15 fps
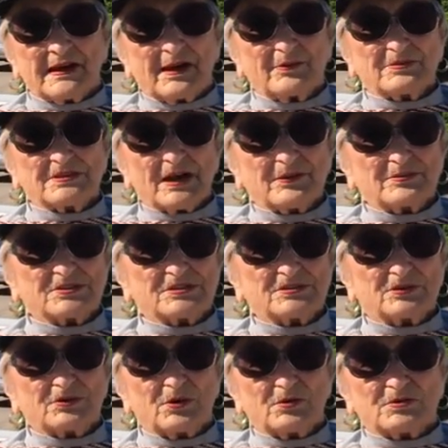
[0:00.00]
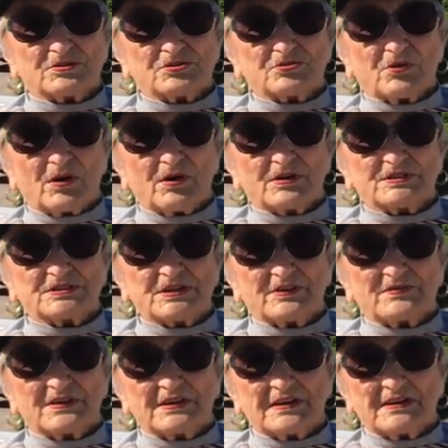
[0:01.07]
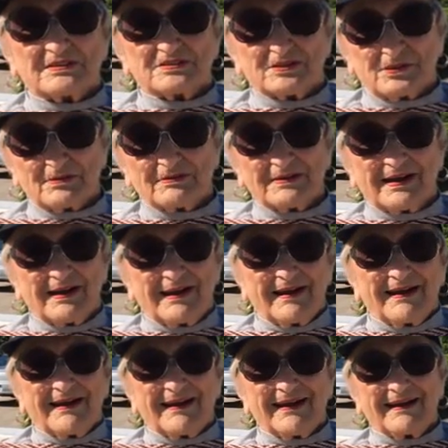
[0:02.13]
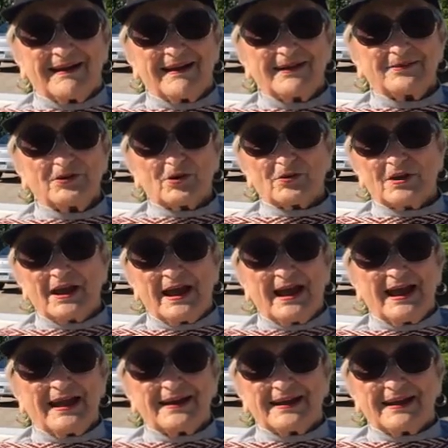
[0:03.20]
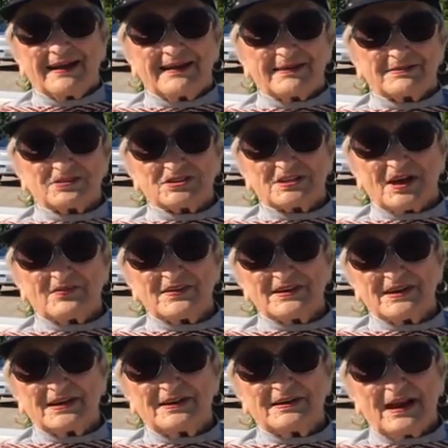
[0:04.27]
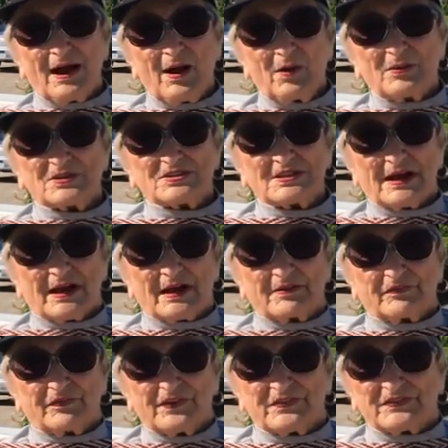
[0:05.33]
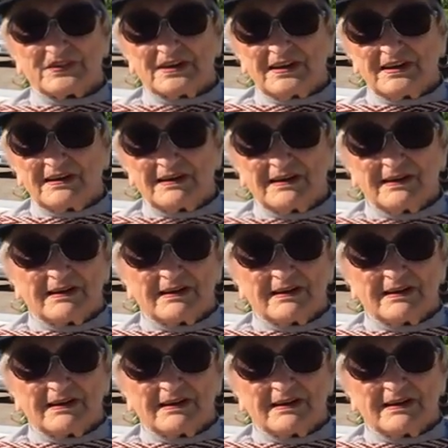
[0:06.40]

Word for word: I was I was still going strong at 70. So that's good. That's encouraging. And, and, 70 now is like 50.